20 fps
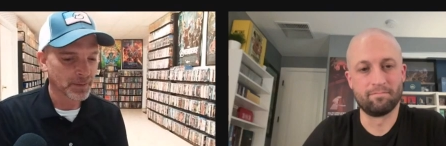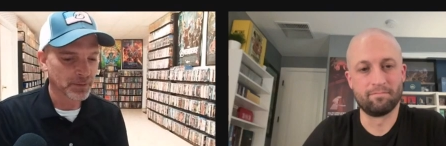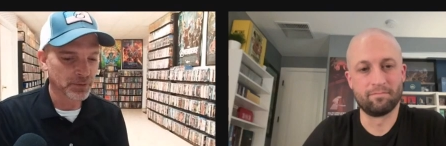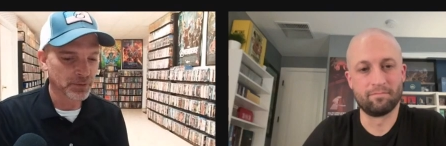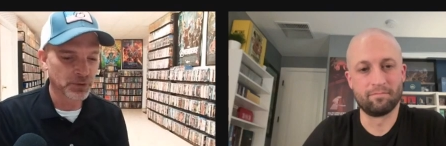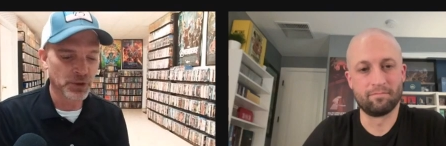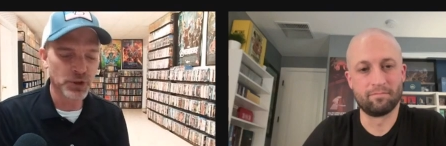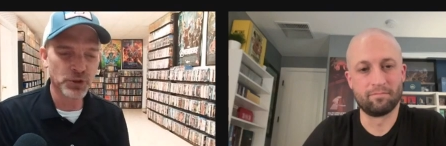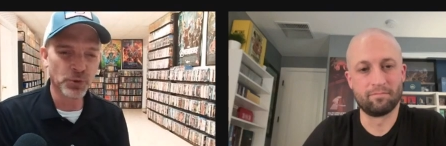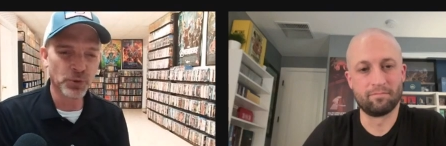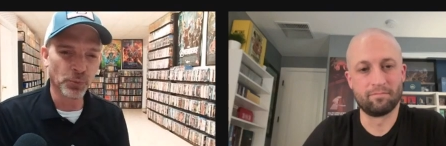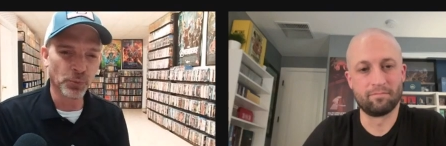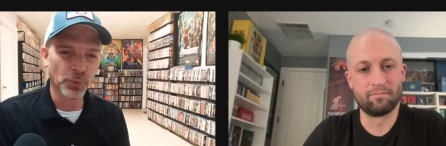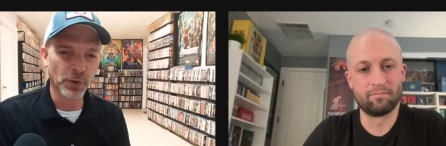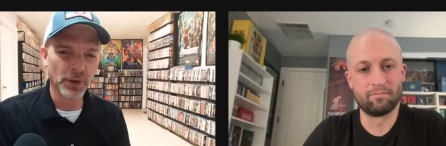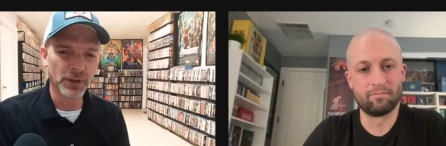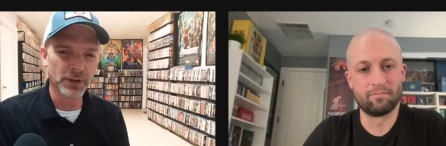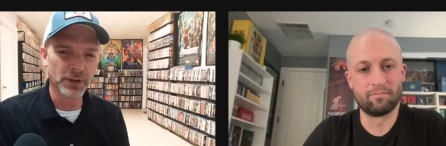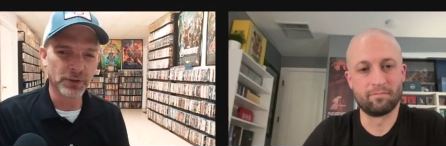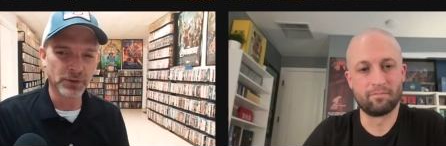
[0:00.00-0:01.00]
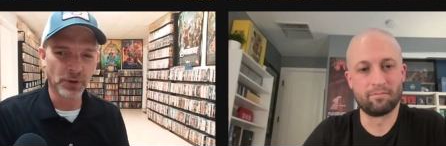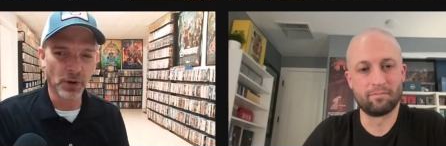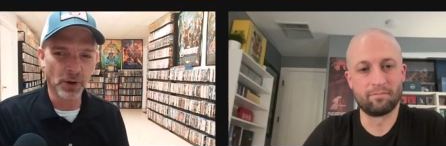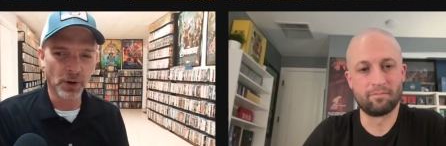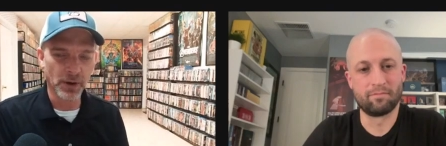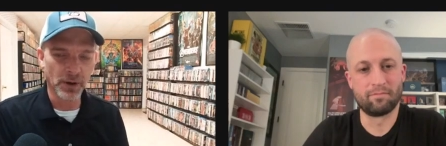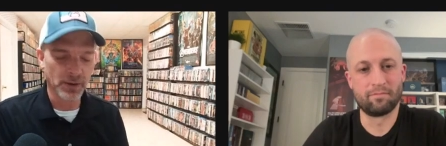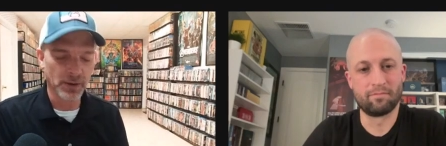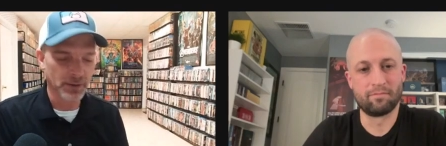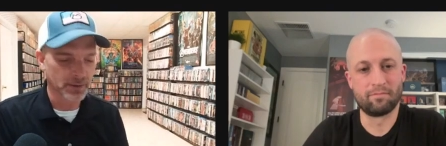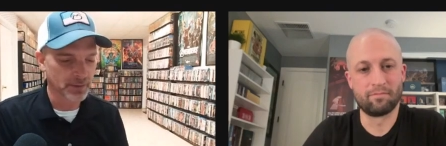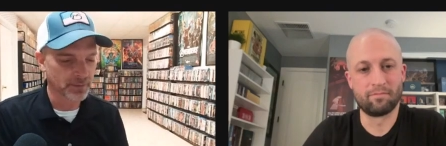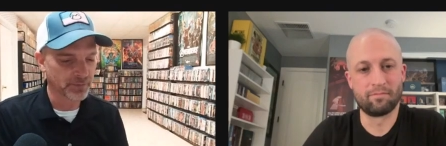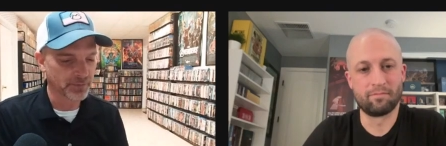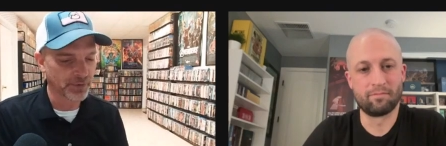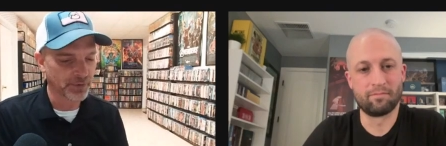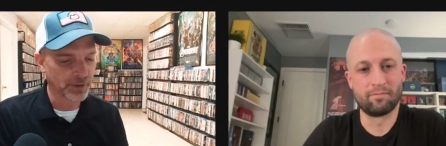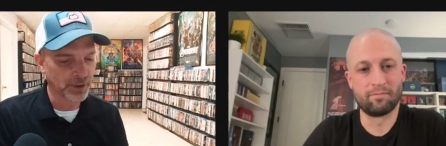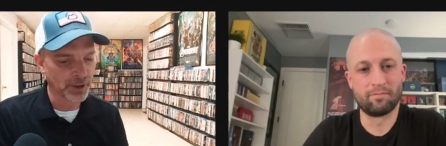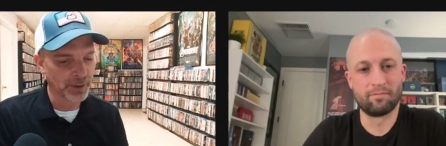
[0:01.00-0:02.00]
Speaker 1: yeah. Just a really dark
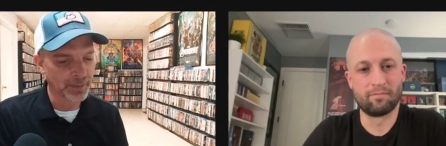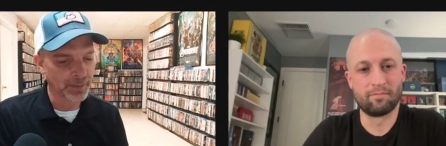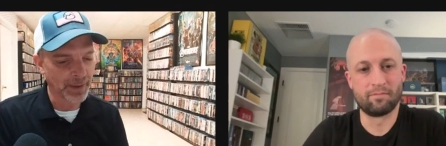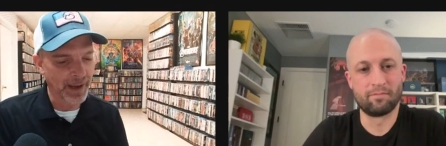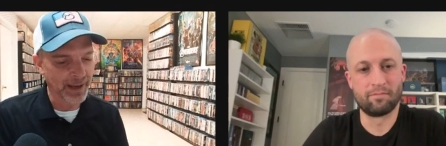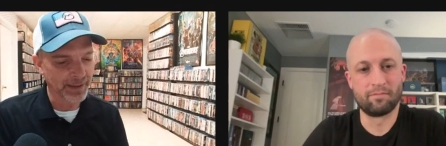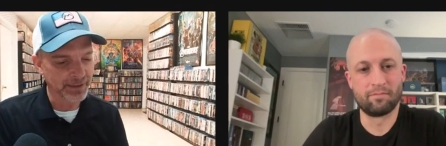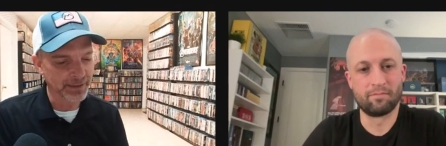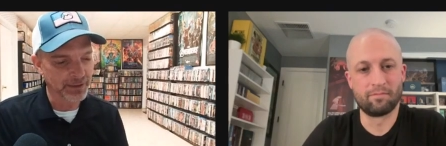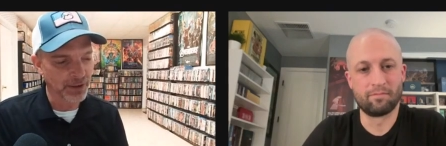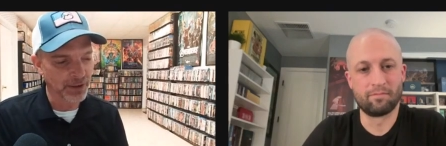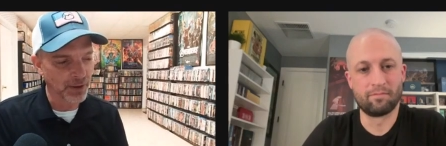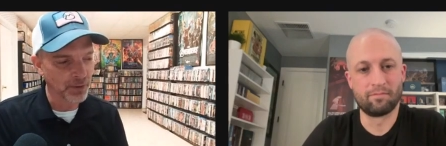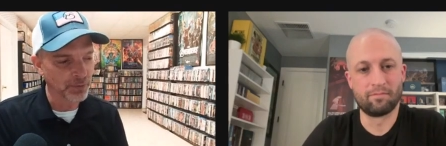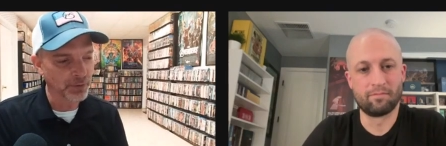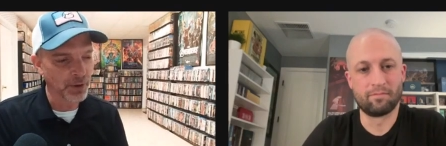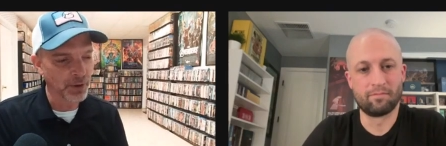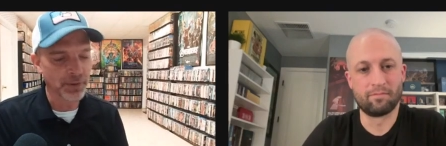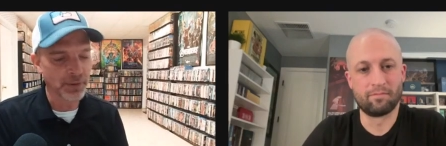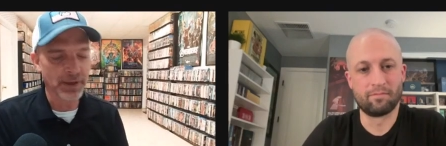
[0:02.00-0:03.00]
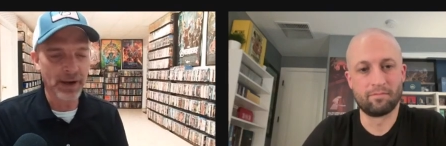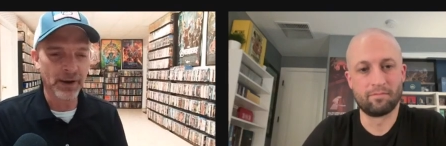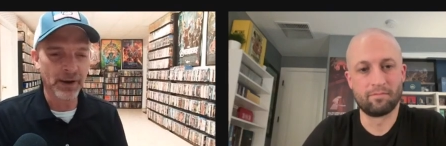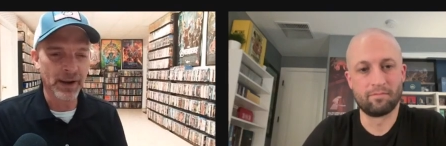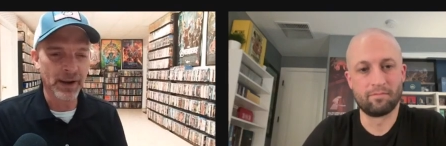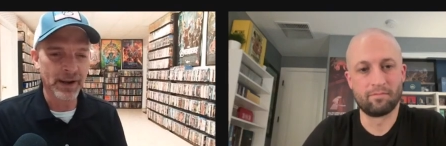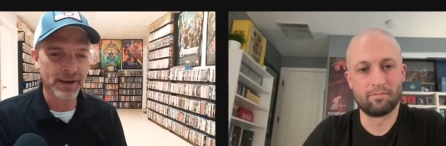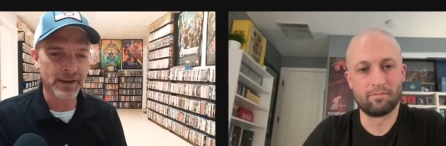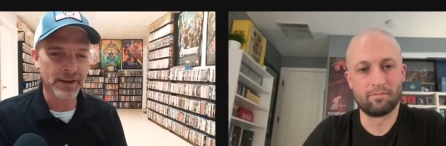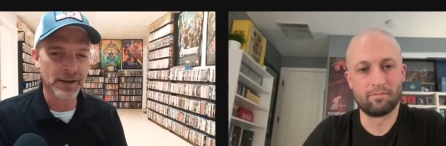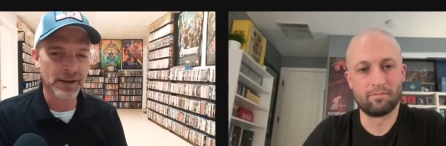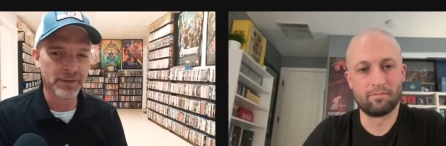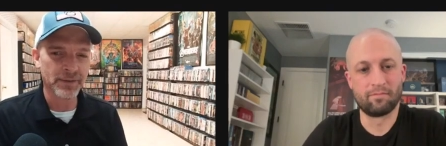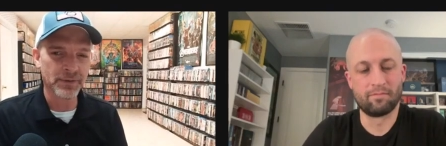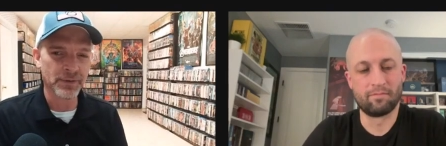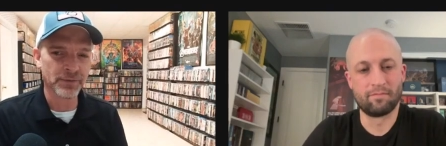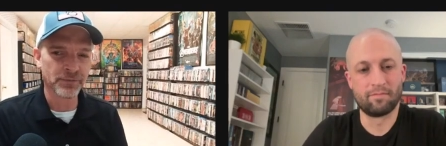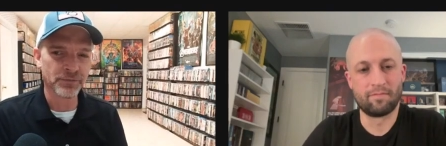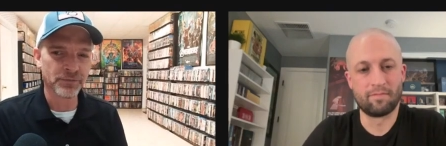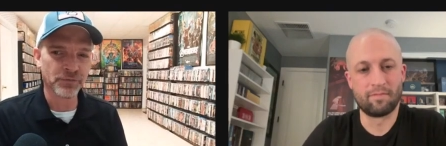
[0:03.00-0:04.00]
film. I don't know that I
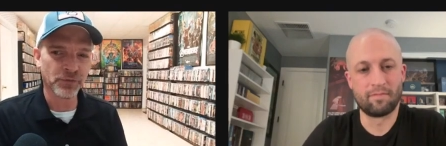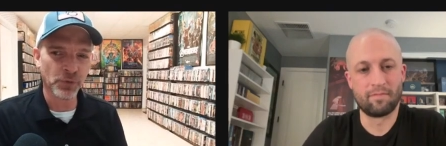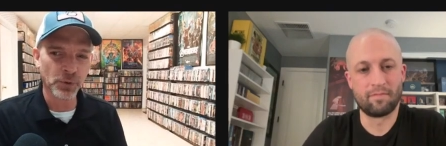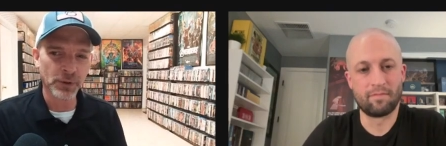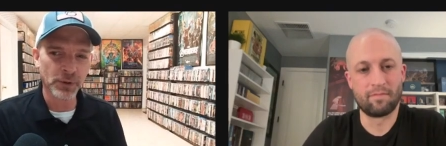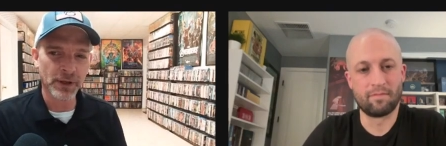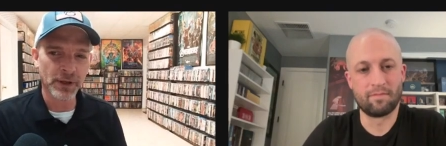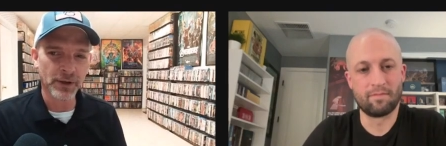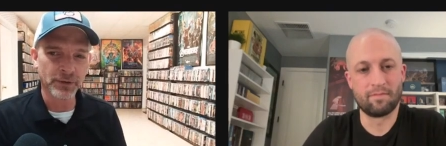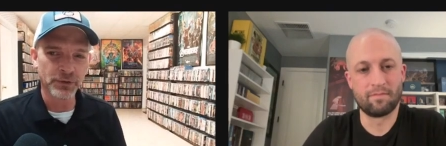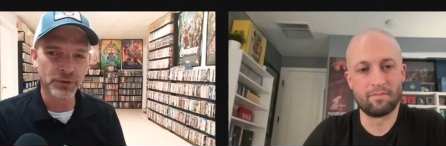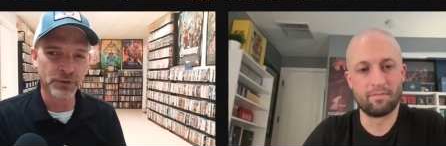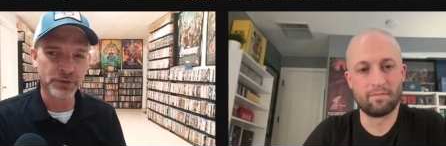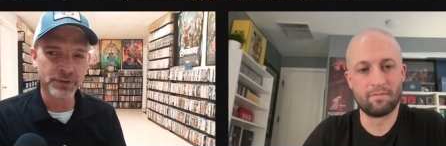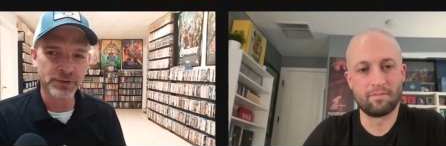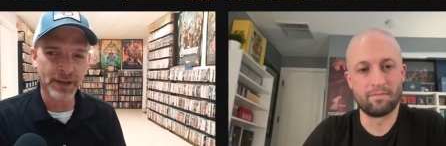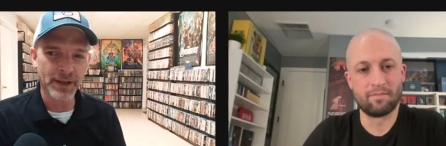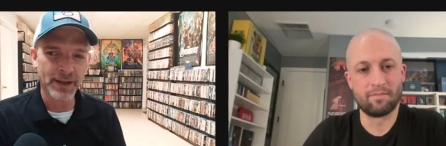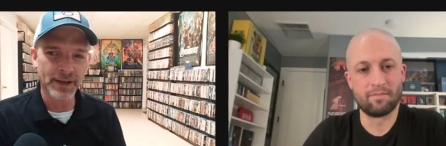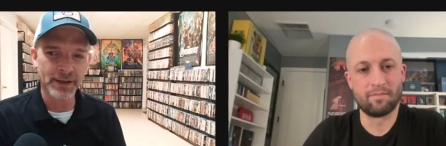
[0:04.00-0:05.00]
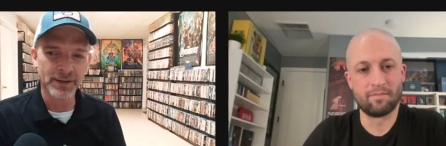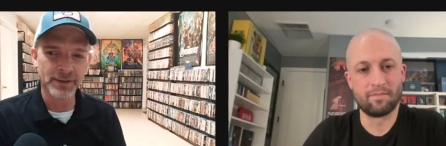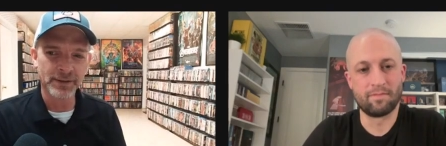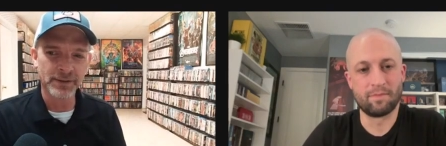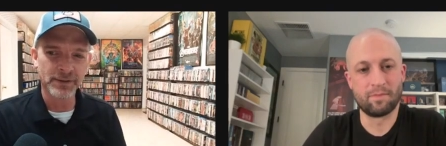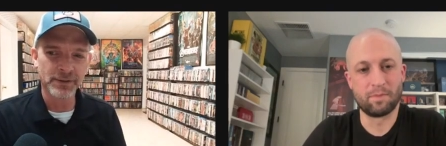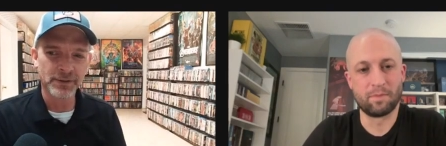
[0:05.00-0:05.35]
even fully understand